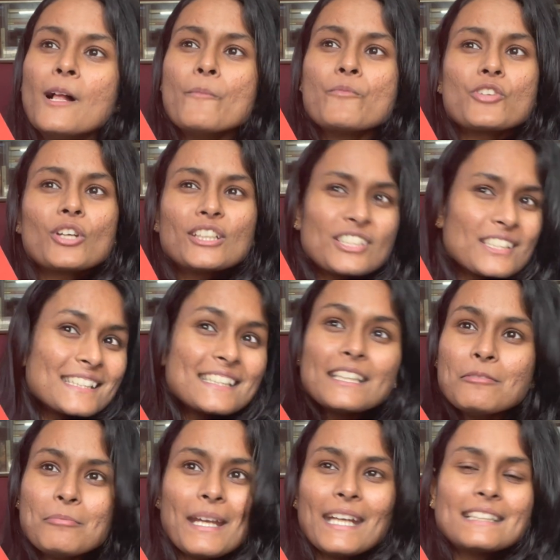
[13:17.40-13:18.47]
So it just
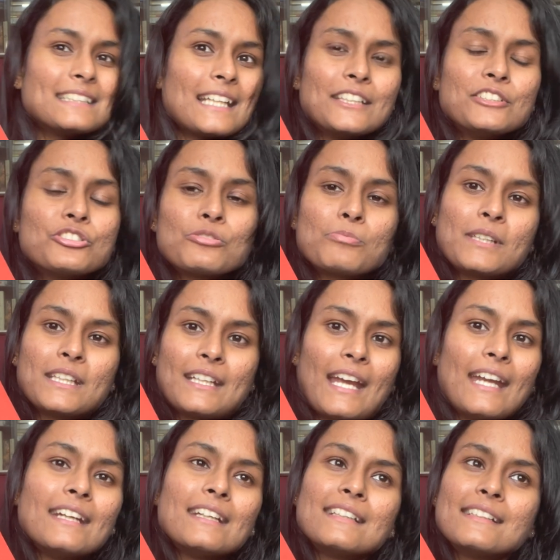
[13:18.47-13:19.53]
didn't make sense to me,
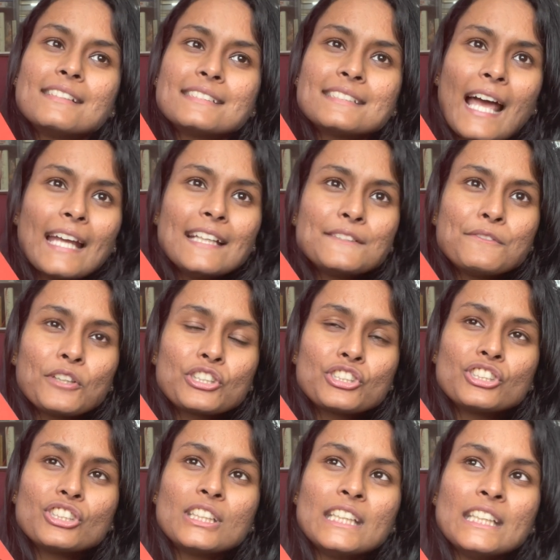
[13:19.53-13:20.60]
right? In a science
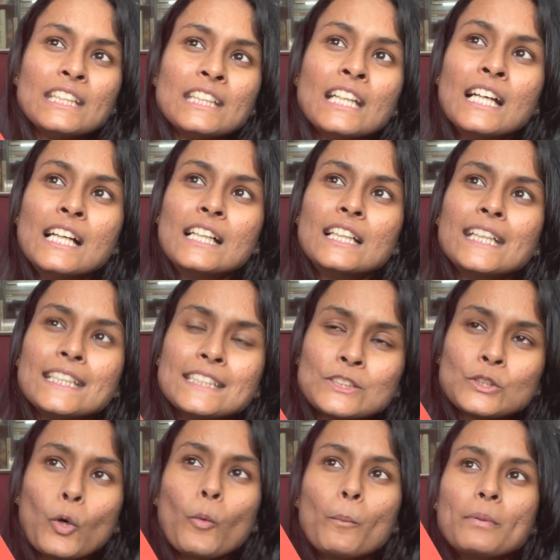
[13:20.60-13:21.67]
fiction-y,
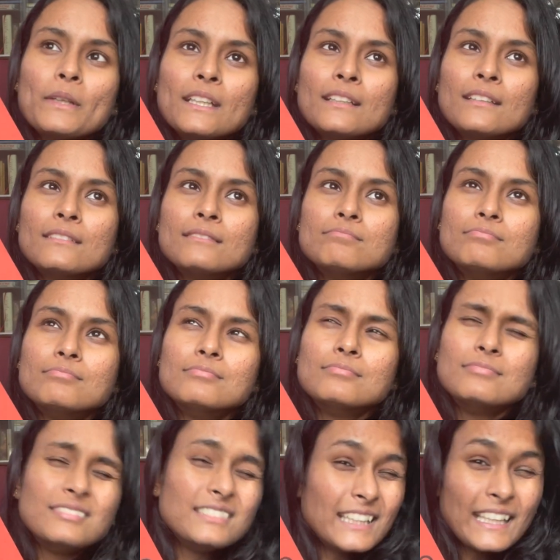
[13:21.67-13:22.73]

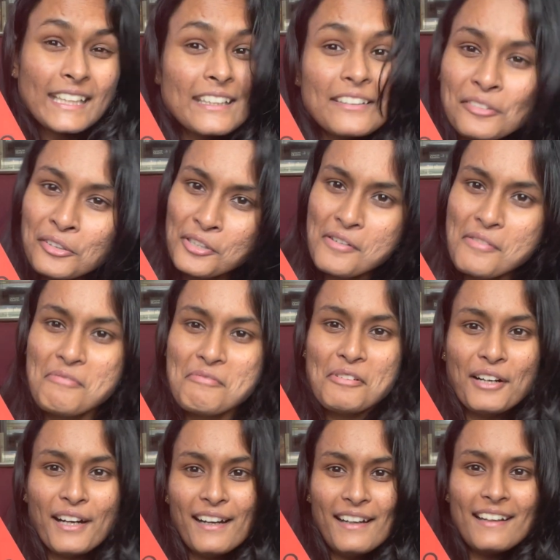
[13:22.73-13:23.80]
dystopian-y
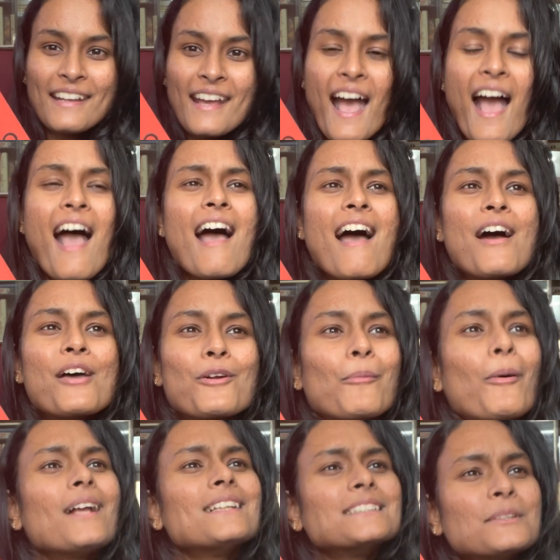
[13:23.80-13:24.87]
world,
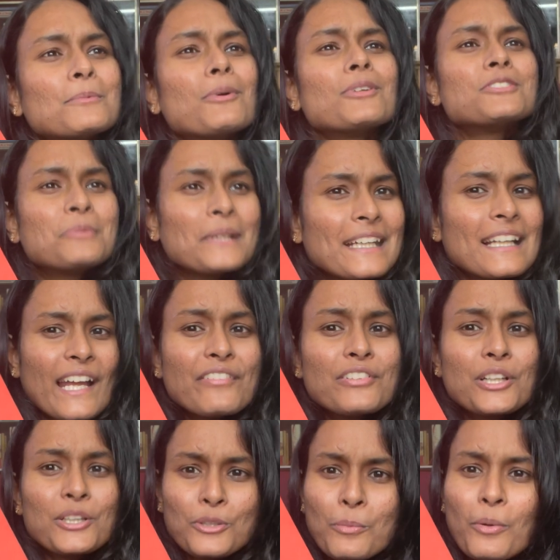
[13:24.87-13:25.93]
robots are supposed to be
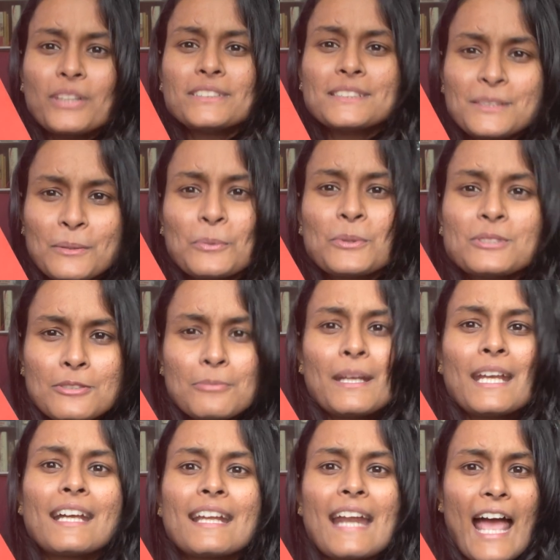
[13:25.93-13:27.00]
clever, robots are supposed to
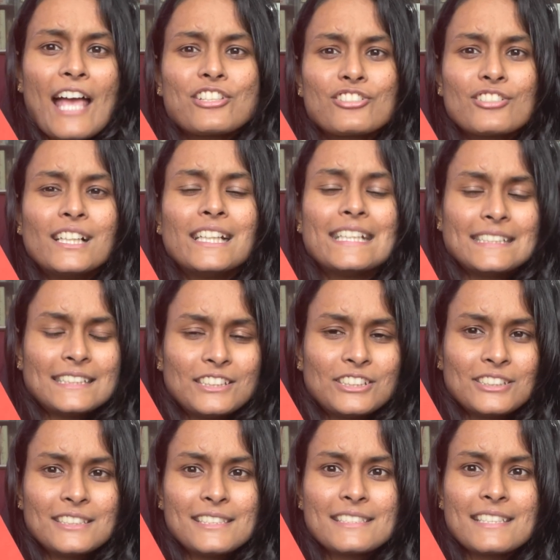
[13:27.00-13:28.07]
make rational
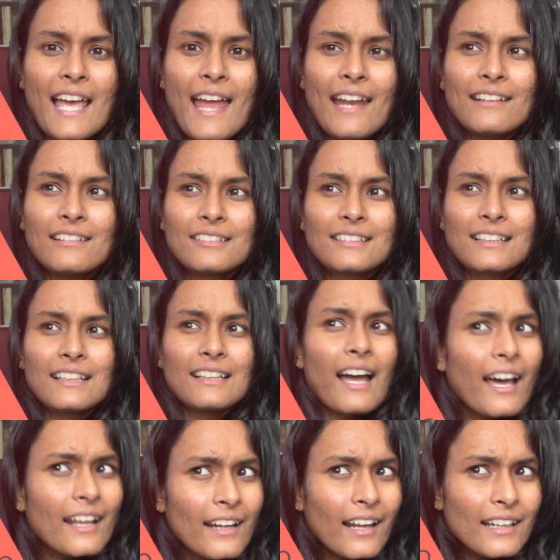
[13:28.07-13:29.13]
decisions, and
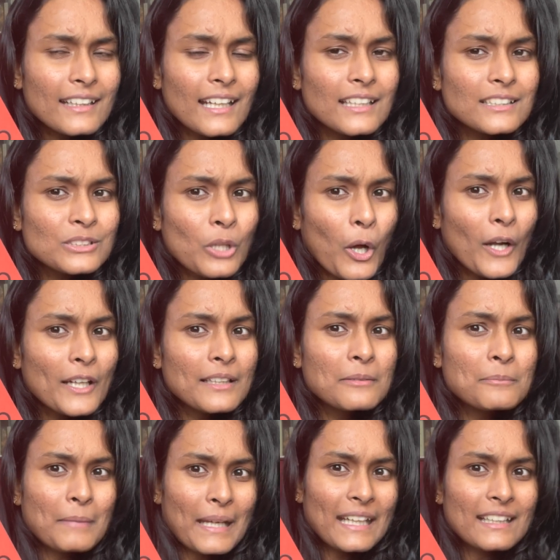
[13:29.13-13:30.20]
Clara does not
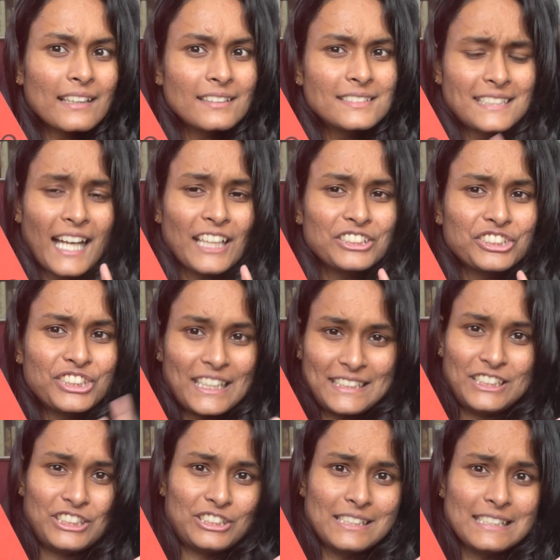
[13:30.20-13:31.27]
make such
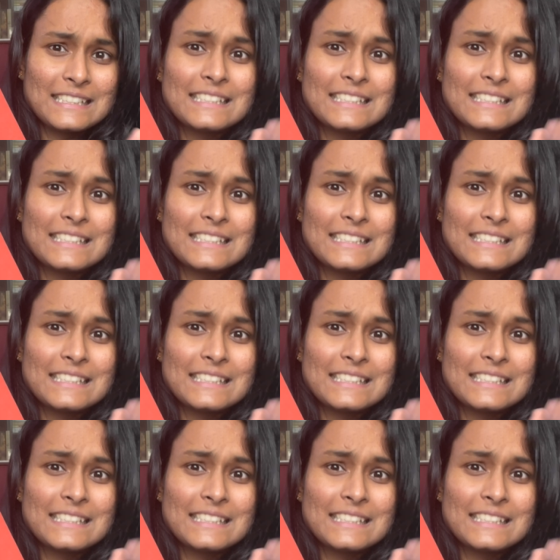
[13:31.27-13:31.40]
decisions.